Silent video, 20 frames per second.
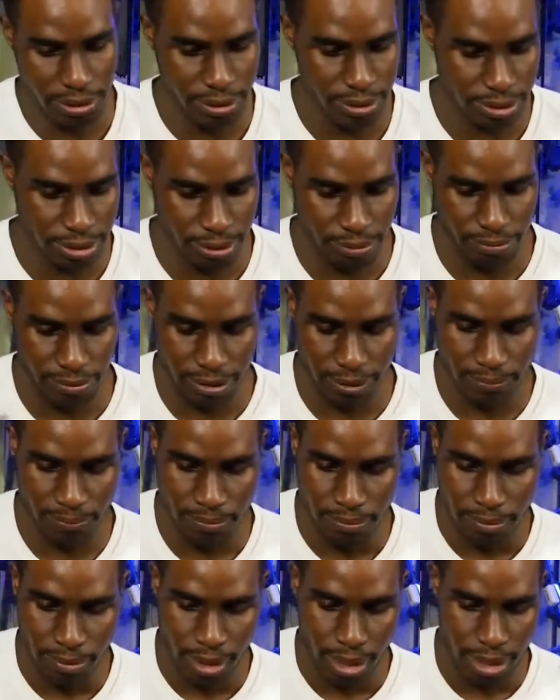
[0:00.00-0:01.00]
or something,
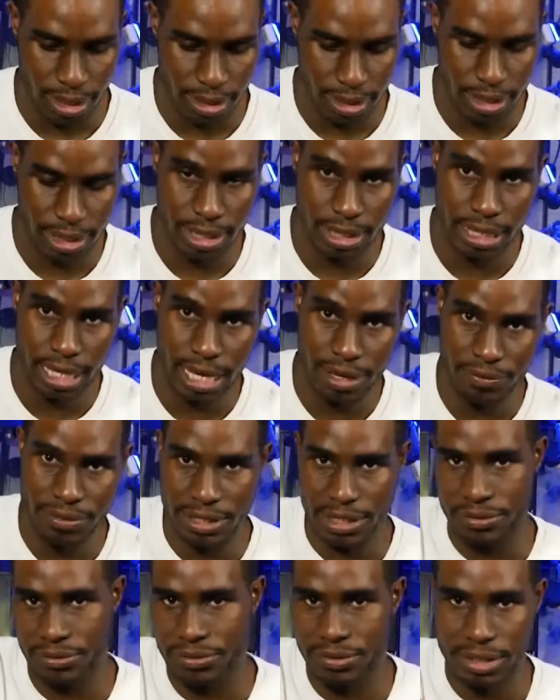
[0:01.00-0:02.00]
and then
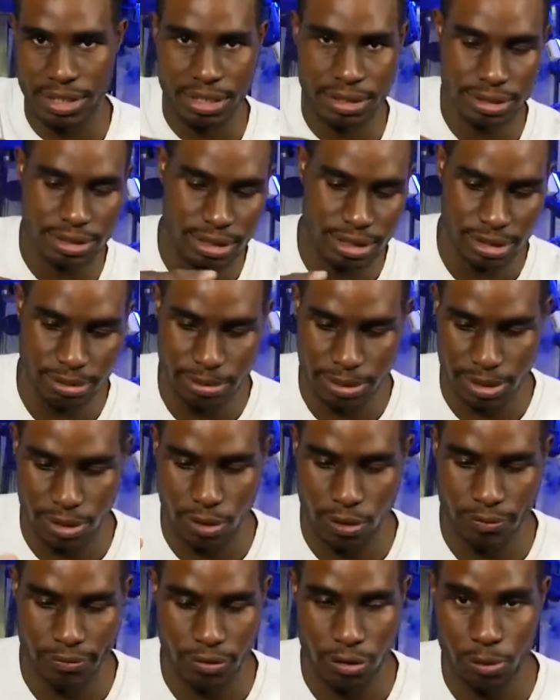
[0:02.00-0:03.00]
having everything else a little bit
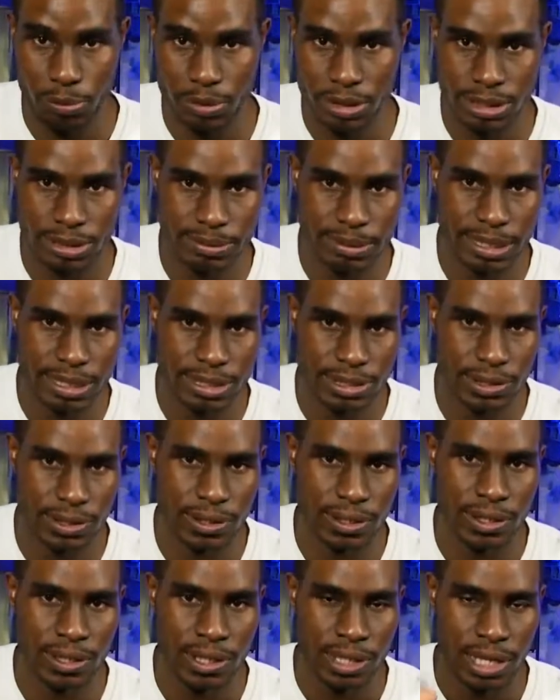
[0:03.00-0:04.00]
of open space,
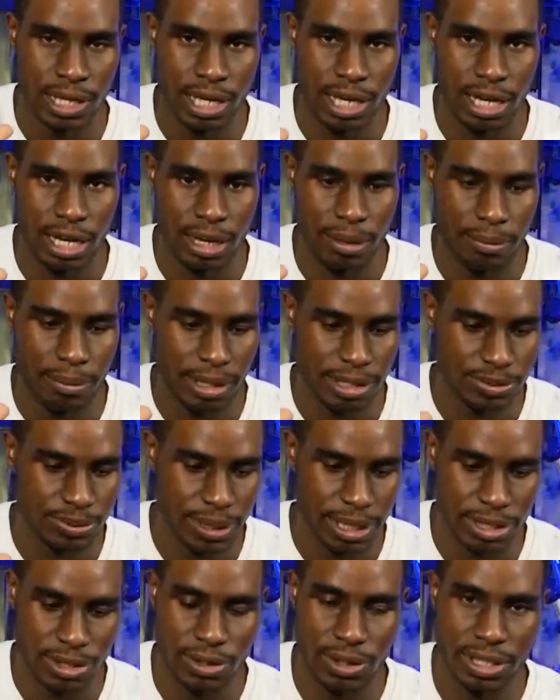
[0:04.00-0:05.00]
or as we
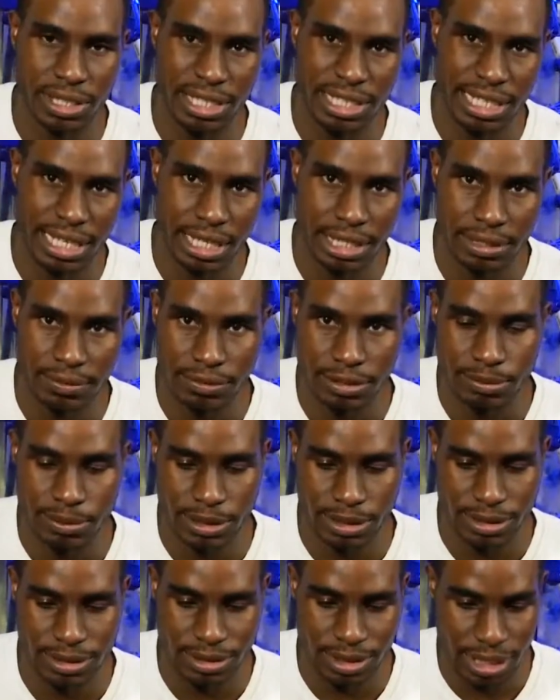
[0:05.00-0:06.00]
like to call it, negative
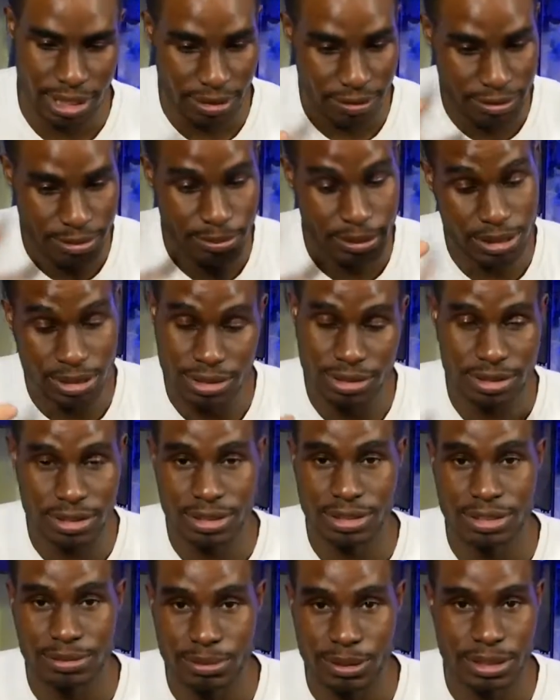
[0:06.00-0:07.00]
space. Negative space is
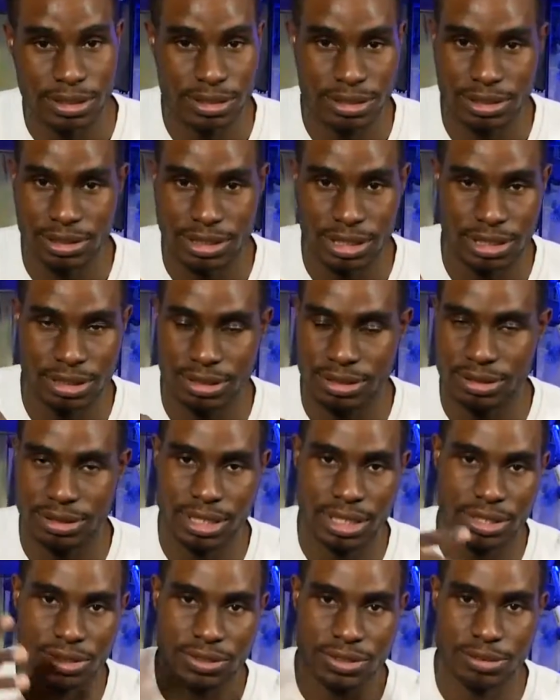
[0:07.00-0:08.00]
good space, it's
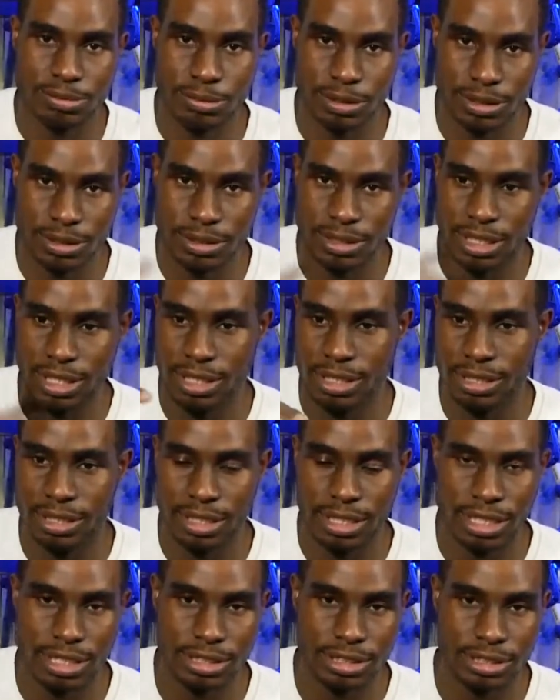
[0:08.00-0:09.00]
just extra space that
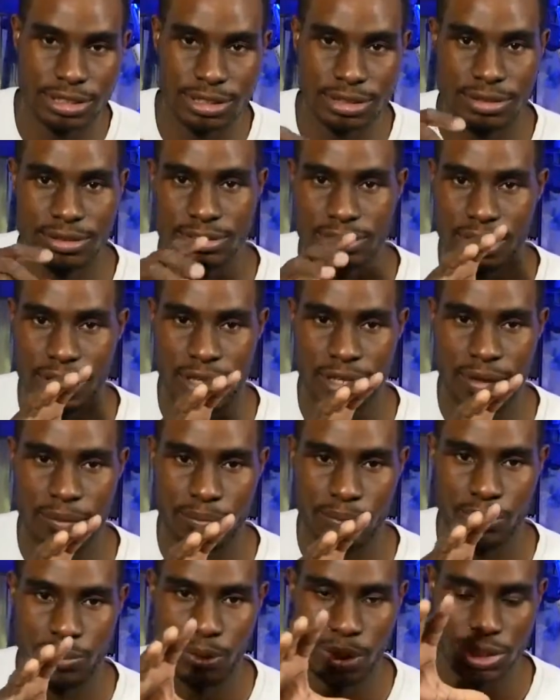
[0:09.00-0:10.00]
lets
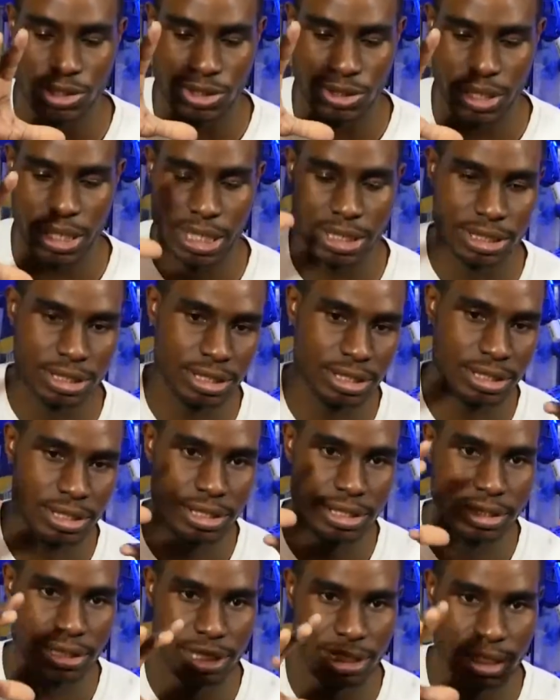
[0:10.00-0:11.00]
what you're actually
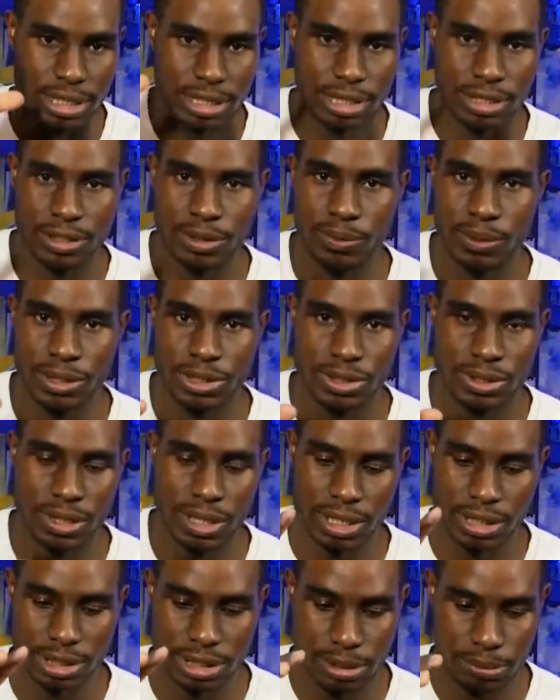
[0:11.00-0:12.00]
designing or what you're
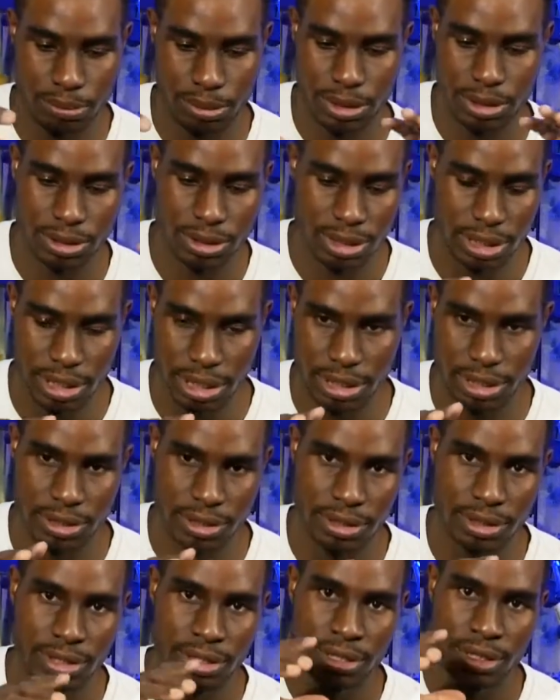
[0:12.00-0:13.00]
actually putting
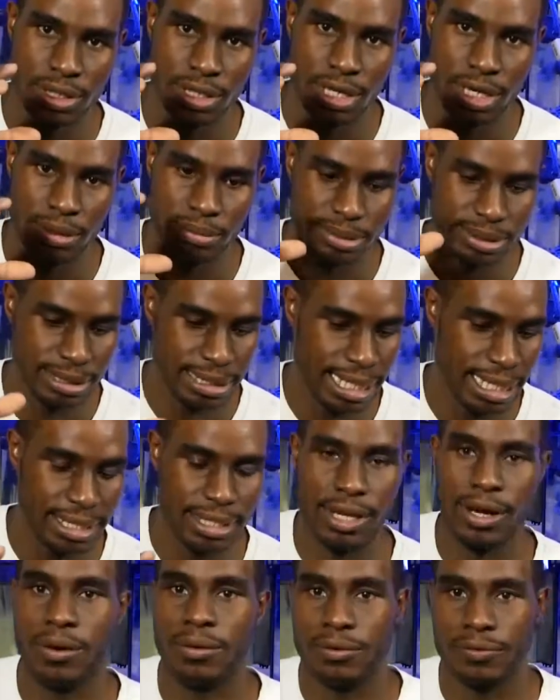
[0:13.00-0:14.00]
together
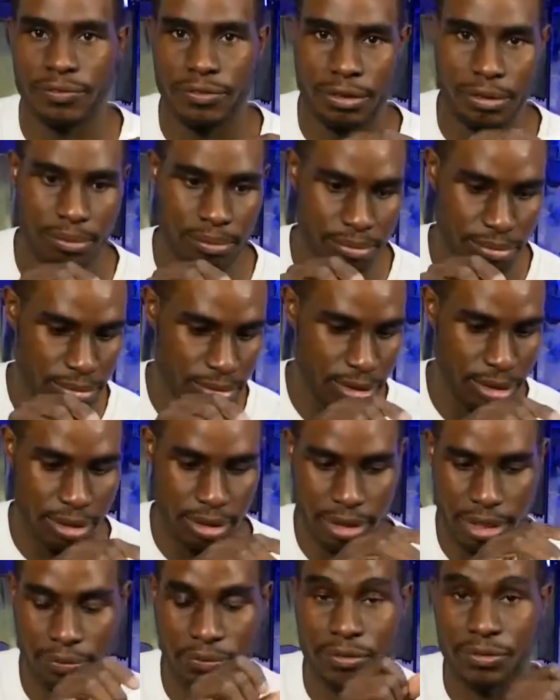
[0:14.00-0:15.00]
stand out from
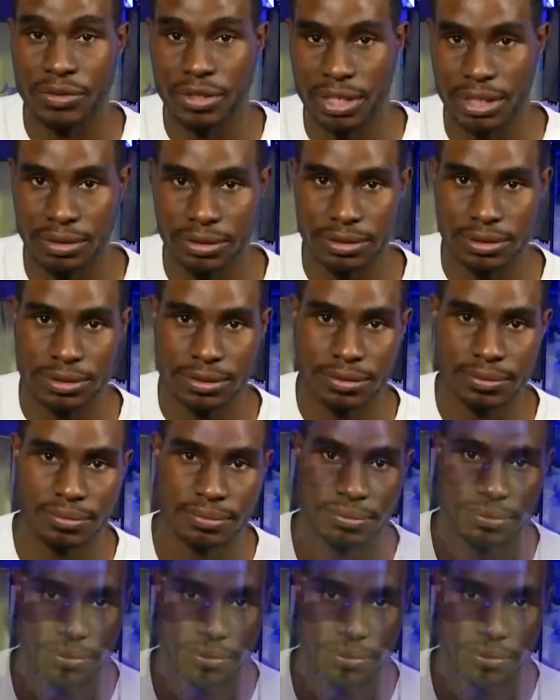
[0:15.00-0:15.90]
everything else.